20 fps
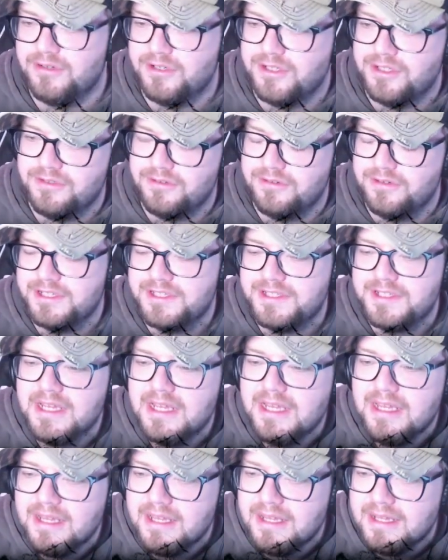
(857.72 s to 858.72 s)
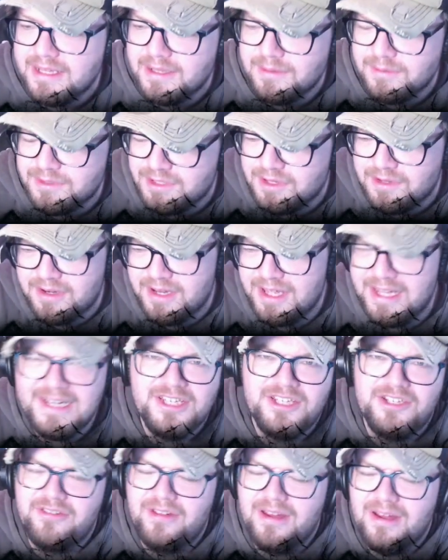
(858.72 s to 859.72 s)
Stories, that was on like
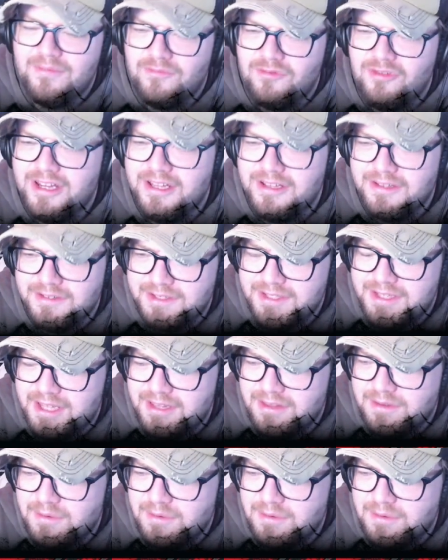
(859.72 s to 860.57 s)
Instagram Reels the other